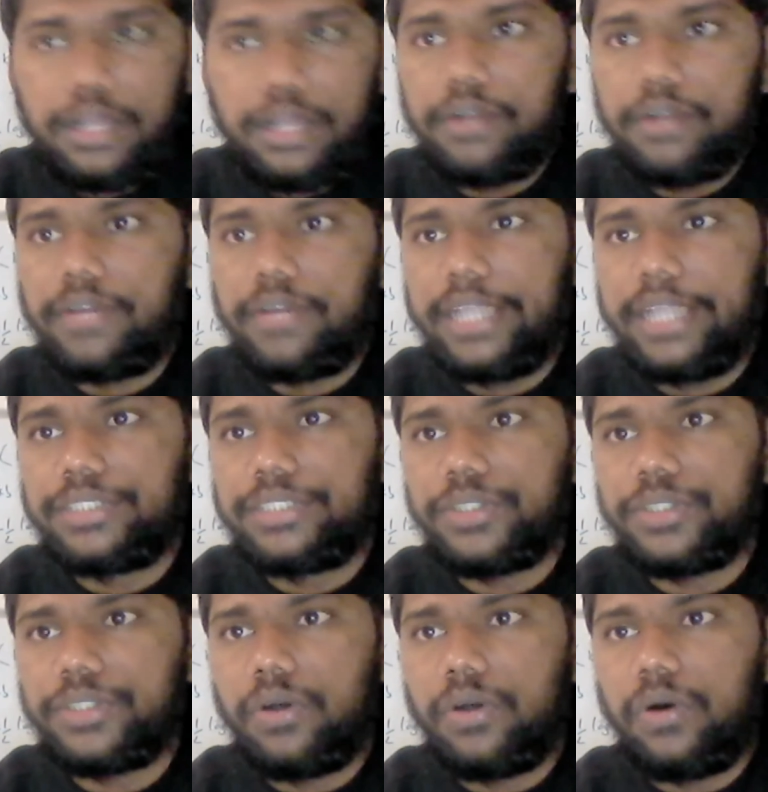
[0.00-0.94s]
Right.
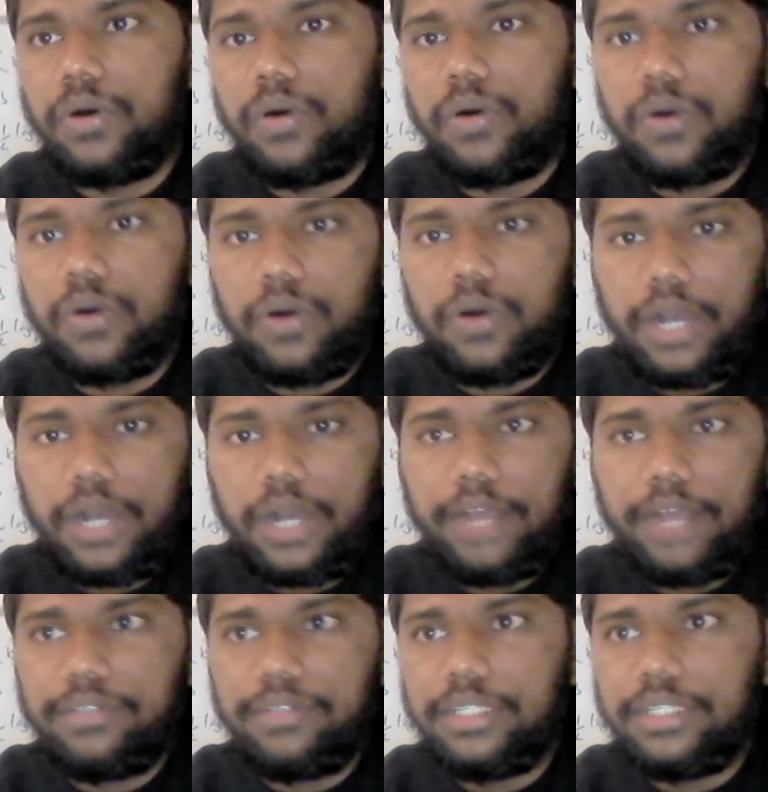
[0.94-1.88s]
So
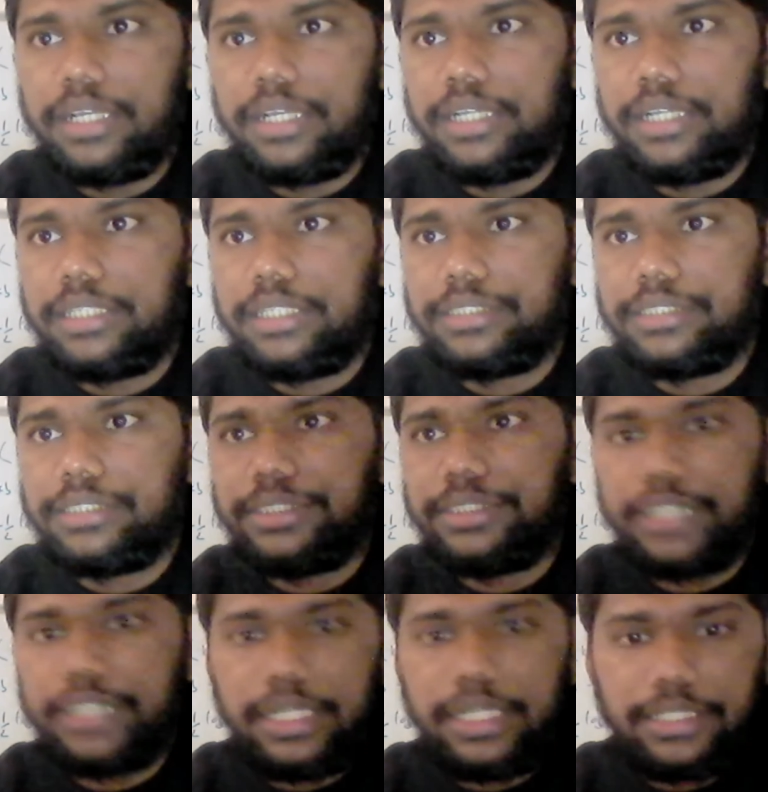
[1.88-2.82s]
I will
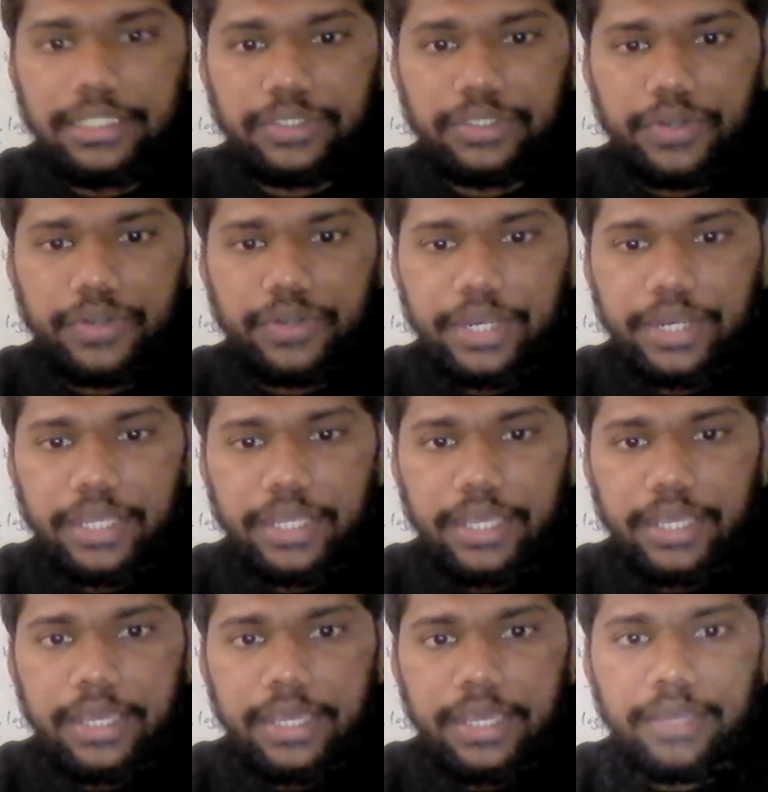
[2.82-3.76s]
share the screen
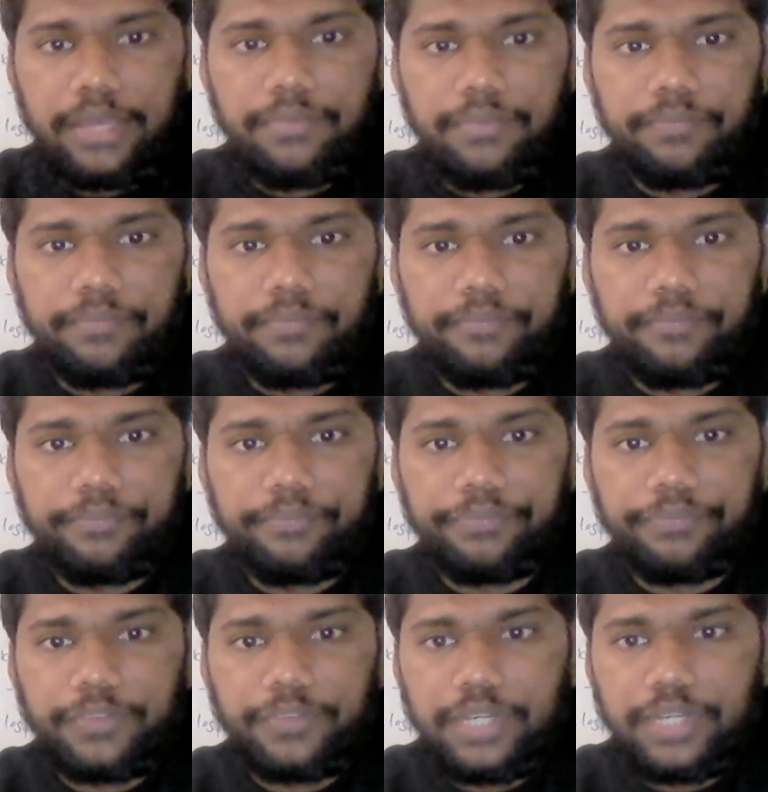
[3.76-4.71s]
again.
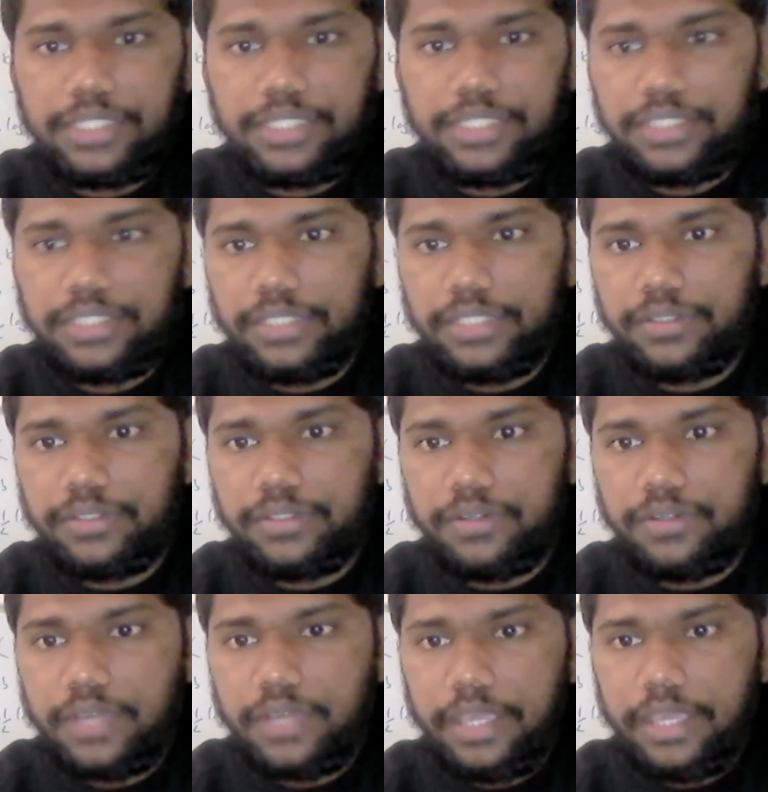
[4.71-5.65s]
Where is it?
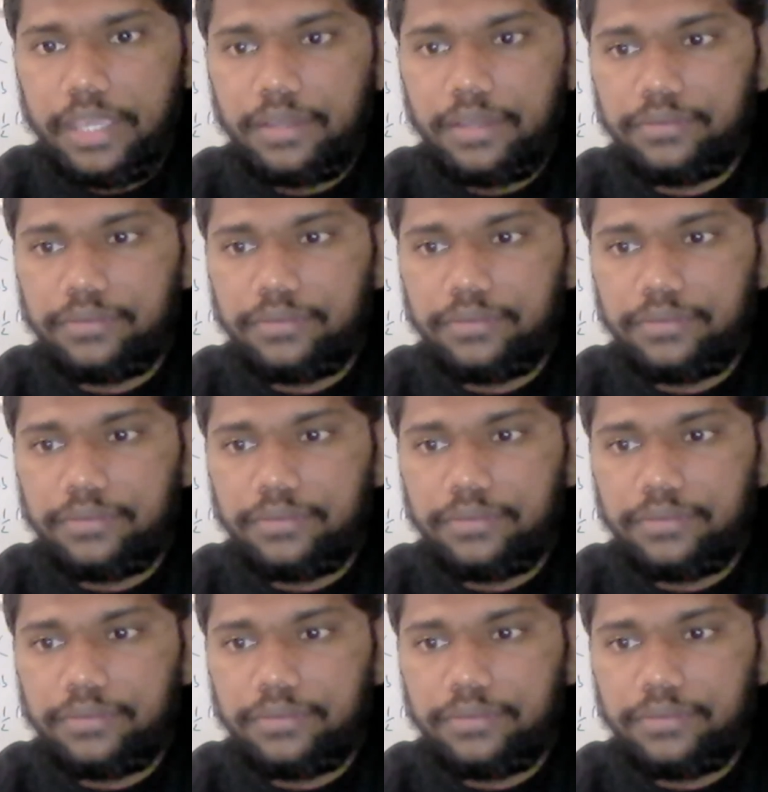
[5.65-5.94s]
Okay.